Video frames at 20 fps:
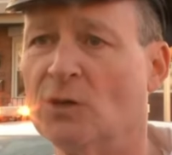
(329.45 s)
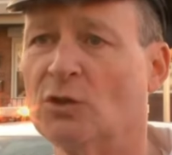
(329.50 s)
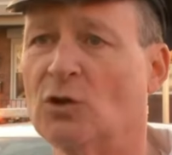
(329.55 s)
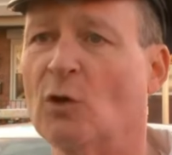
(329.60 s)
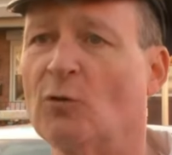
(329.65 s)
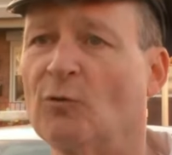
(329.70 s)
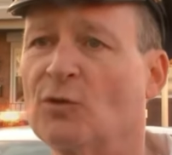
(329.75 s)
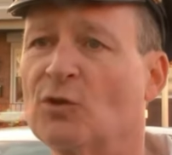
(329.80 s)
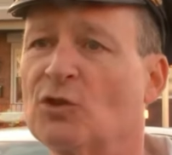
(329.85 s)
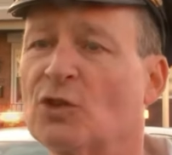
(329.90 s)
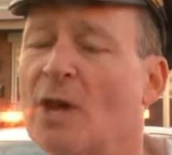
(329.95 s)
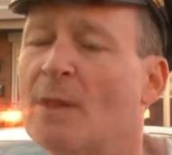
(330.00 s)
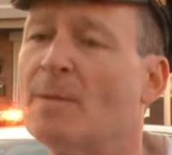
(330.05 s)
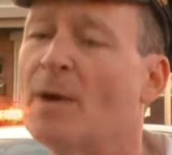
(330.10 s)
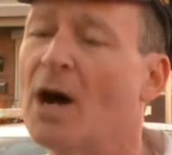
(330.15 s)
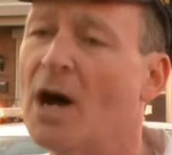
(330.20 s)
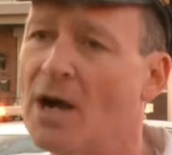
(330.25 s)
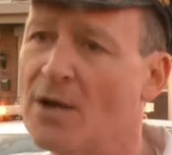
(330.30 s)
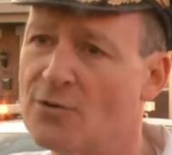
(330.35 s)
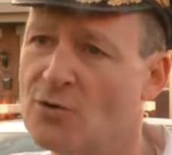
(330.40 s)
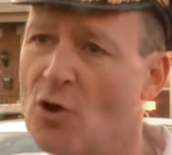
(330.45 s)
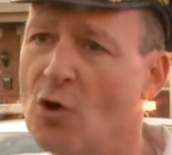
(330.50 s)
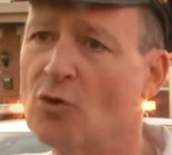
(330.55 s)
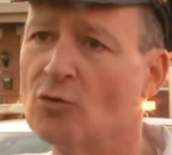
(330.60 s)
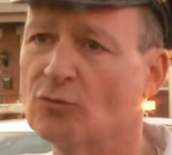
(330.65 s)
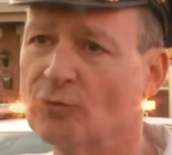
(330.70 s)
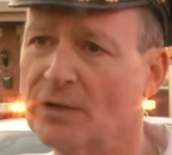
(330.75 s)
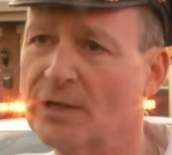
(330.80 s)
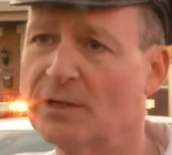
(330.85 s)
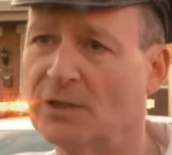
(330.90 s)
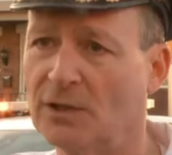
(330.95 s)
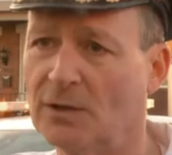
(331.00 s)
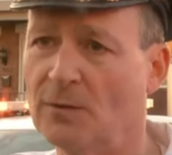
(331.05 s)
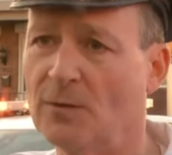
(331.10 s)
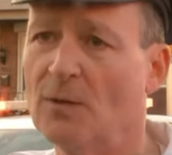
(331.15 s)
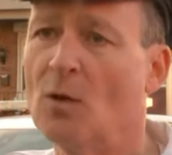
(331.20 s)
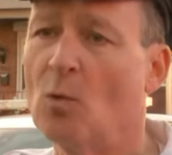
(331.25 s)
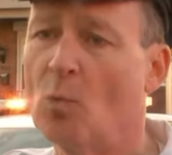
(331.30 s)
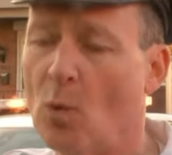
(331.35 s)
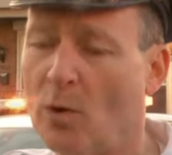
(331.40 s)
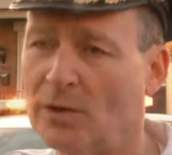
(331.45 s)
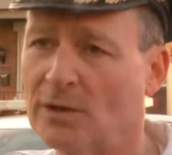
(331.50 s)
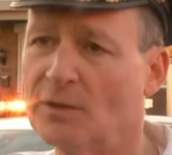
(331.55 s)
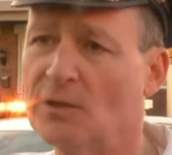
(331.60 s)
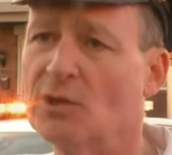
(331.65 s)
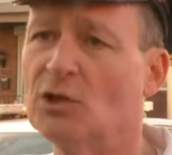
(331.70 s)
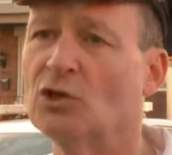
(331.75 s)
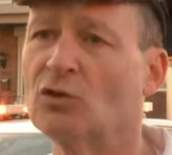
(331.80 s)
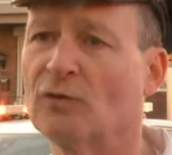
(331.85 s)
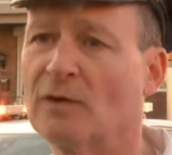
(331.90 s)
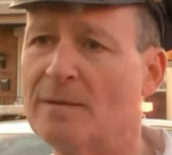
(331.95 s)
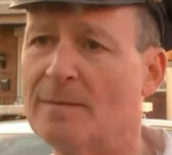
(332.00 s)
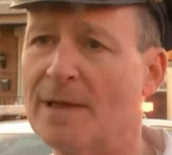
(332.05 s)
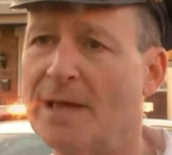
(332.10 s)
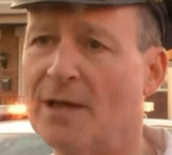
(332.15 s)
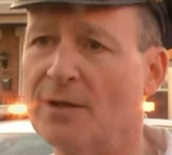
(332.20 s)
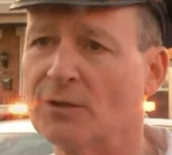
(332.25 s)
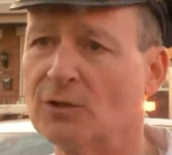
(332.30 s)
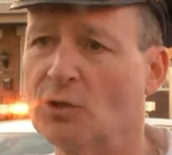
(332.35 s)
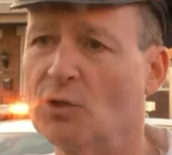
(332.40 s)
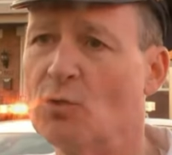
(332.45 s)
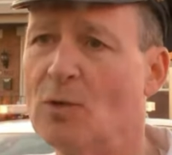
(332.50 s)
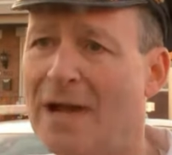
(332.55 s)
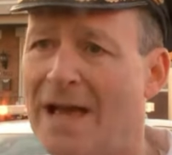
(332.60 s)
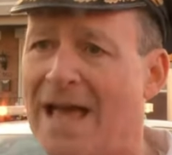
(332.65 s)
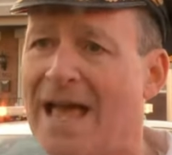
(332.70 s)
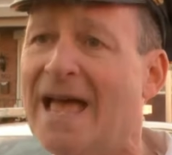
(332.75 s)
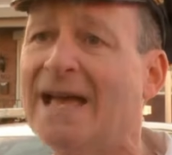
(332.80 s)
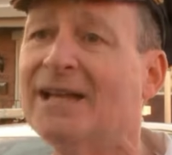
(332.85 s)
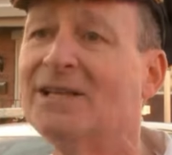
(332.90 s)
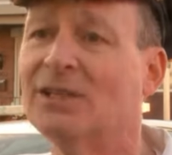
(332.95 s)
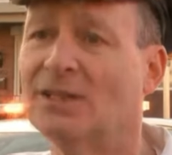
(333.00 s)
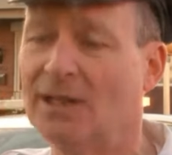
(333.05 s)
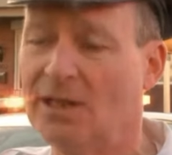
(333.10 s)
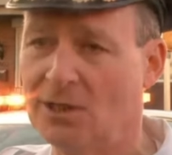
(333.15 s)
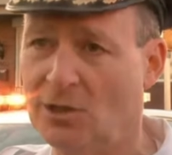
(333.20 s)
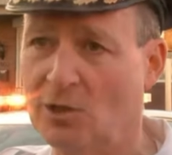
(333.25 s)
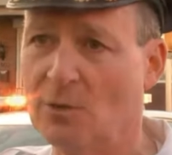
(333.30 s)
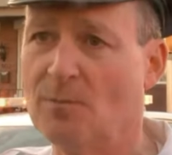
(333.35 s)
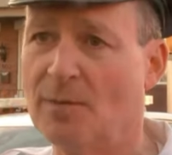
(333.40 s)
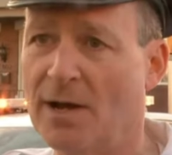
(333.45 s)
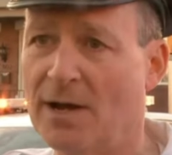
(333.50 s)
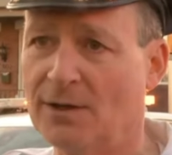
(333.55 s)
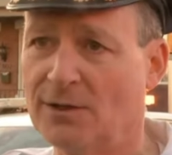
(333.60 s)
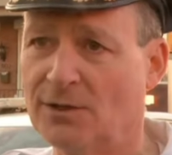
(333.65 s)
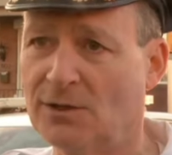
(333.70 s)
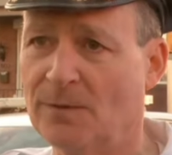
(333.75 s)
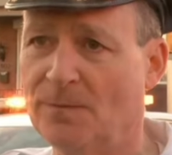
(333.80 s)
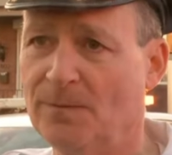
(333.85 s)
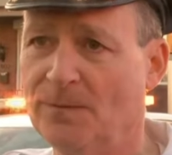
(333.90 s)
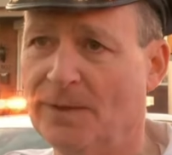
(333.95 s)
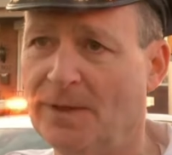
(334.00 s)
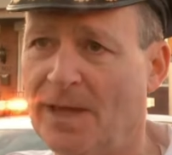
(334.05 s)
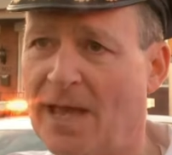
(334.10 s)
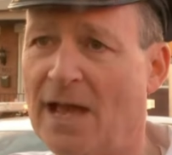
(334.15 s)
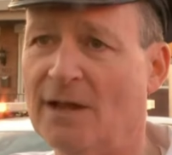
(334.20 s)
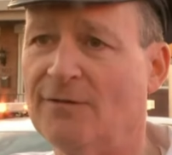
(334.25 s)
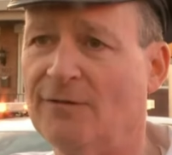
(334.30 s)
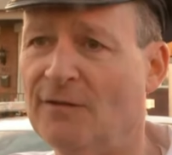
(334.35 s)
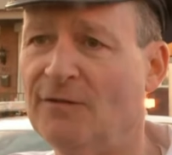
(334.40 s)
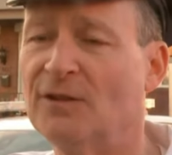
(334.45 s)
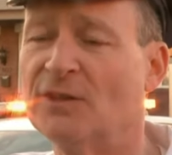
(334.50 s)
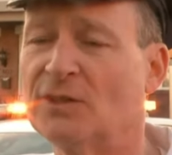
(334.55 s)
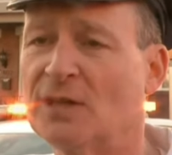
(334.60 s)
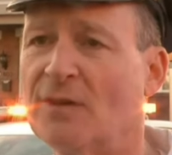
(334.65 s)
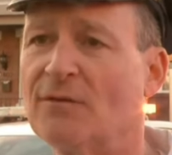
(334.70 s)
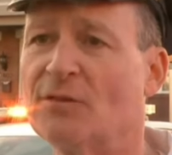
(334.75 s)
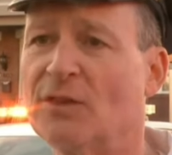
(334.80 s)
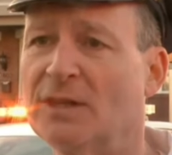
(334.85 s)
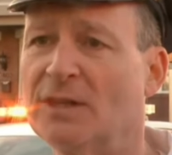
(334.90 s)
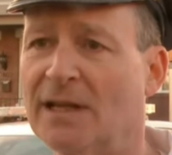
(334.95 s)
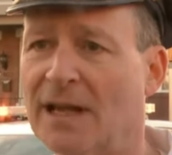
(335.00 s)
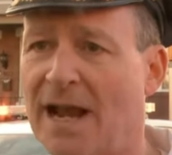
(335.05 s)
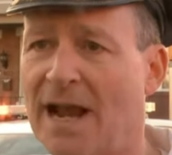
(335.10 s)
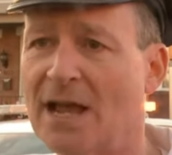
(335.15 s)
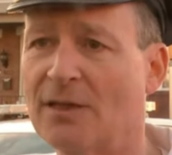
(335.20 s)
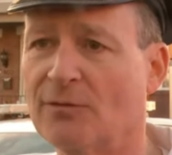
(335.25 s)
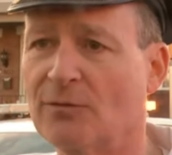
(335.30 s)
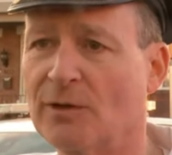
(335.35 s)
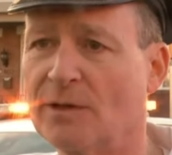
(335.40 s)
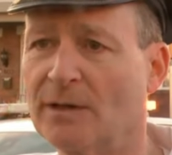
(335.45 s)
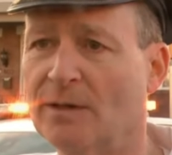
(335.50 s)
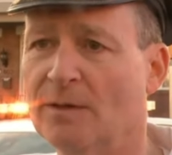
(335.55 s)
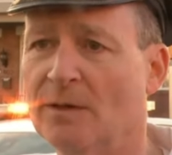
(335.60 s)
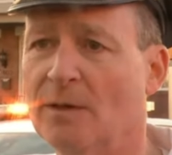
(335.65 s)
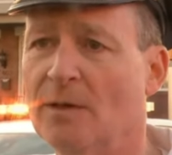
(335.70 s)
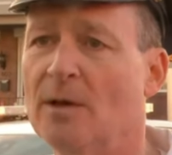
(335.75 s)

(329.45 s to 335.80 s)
So for some unknown reason, one of these three males who exited the bus at 57th and Catherine